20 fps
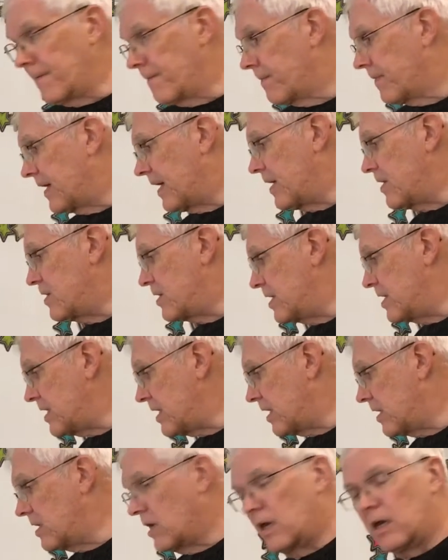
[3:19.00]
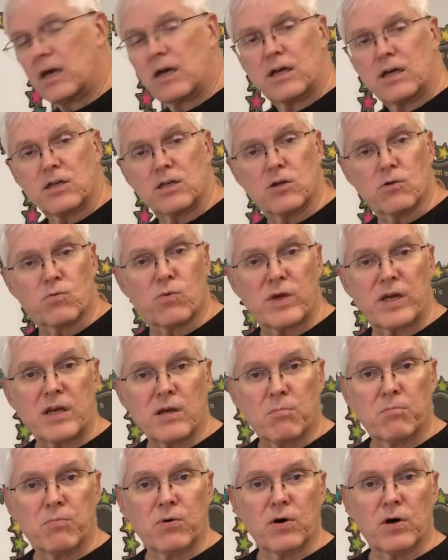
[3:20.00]
and then you read a
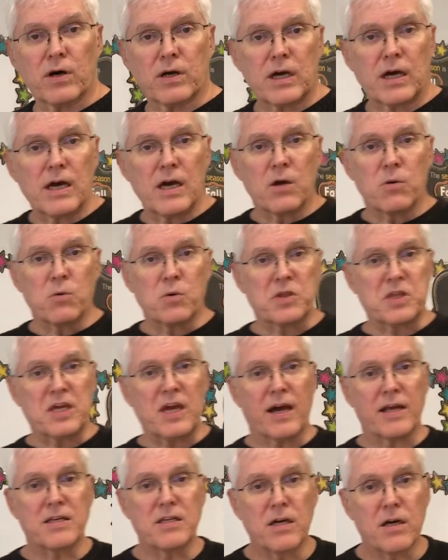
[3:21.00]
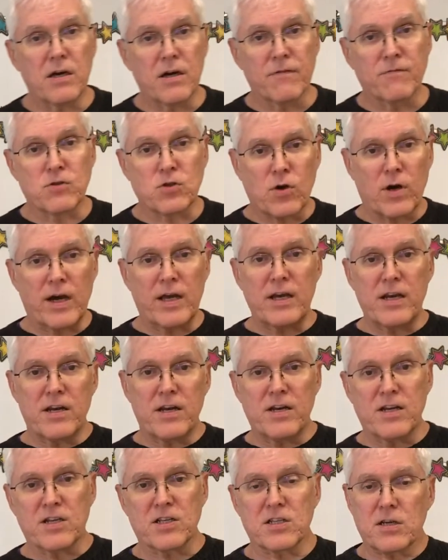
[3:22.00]
book with the idea of trying to
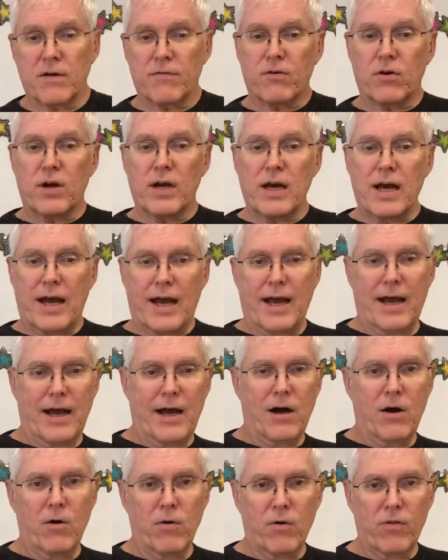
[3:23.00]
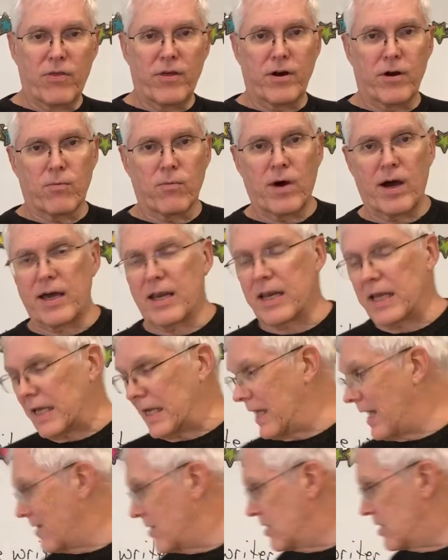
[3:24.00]
discover how they're writing.
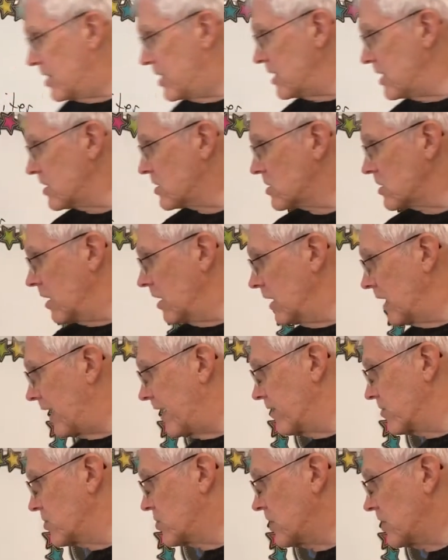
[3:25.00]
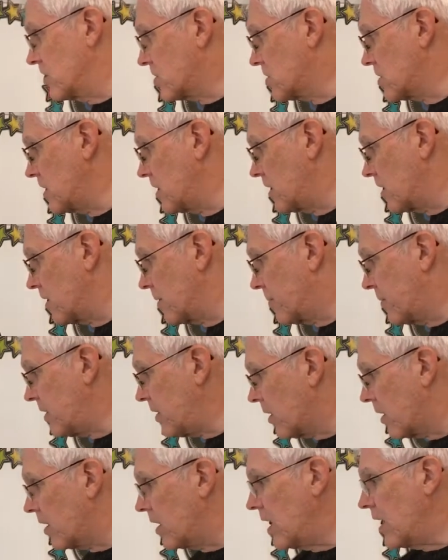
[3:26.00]
And this allows you to see it up
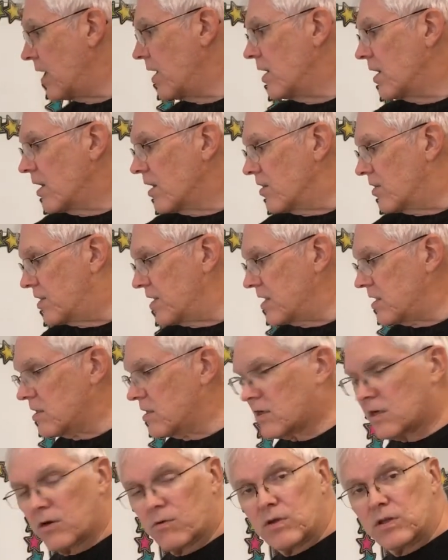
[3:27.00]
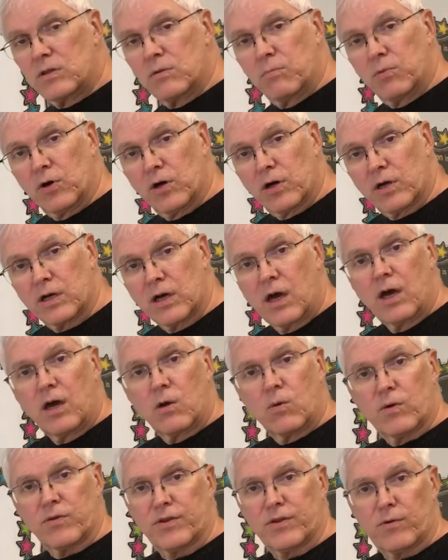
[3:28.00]
here. Then you can read the book
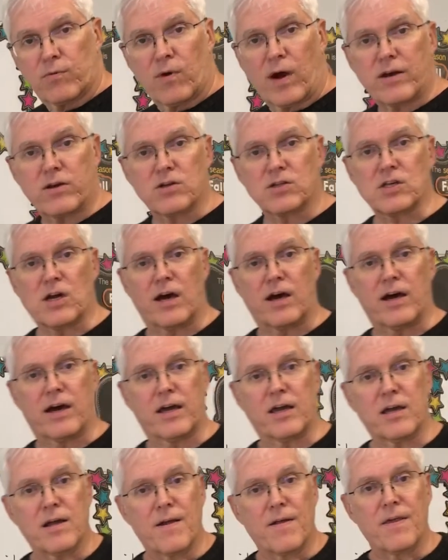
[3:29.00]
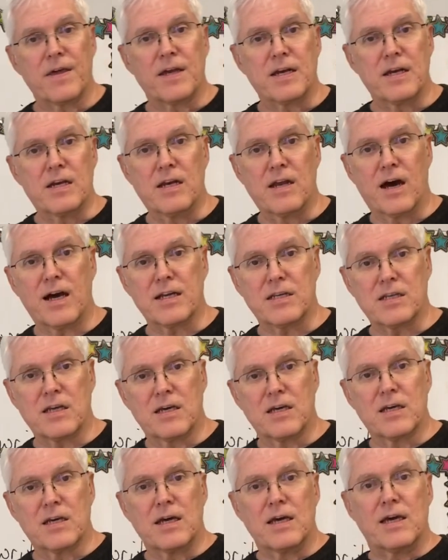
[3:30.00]
with the writer's eye, not
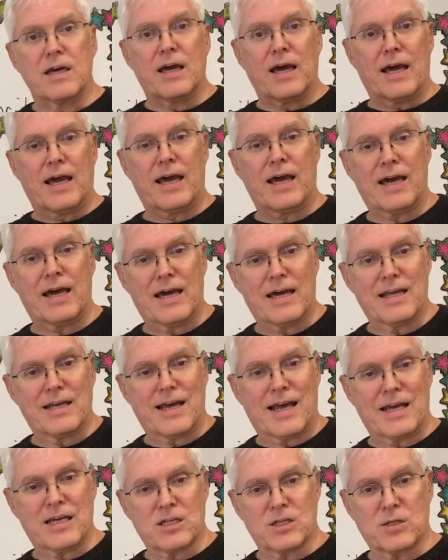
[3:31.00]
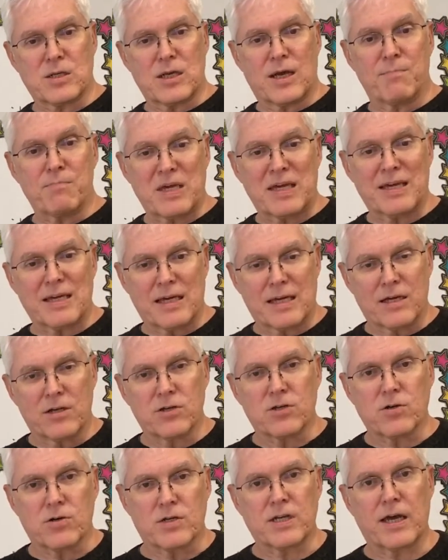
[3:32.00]
as being
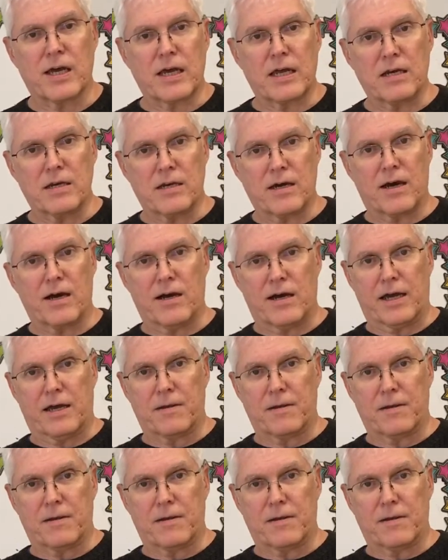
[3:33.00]
entertained eye.